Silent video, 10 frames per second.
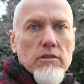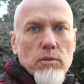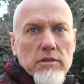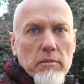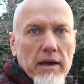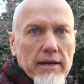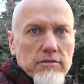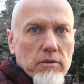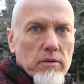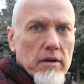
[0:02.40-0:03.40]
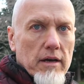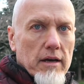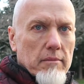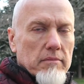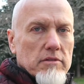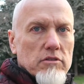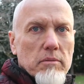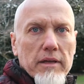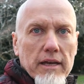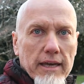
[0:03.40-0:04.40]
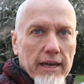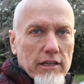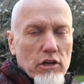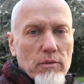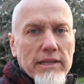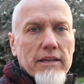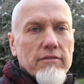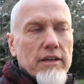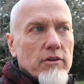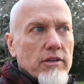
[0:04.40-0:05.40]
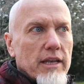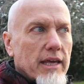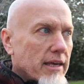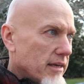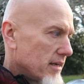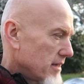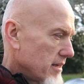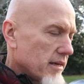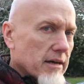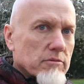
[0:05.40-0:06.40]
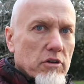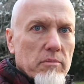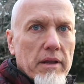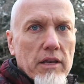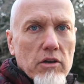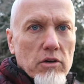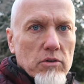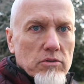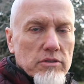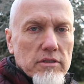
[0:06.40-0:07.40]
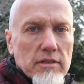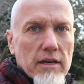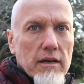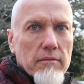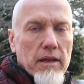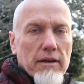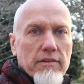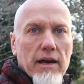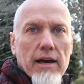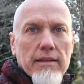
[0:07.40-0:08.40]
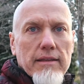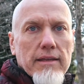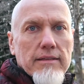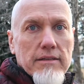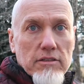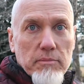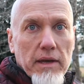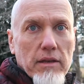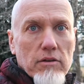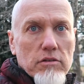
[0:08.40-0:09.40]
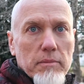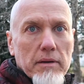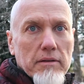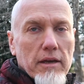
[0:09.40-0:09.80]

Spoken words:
So what's up, guys? So it's gonna be a KLR related video today. So everybody knows that I've got the Tusk Panniers on my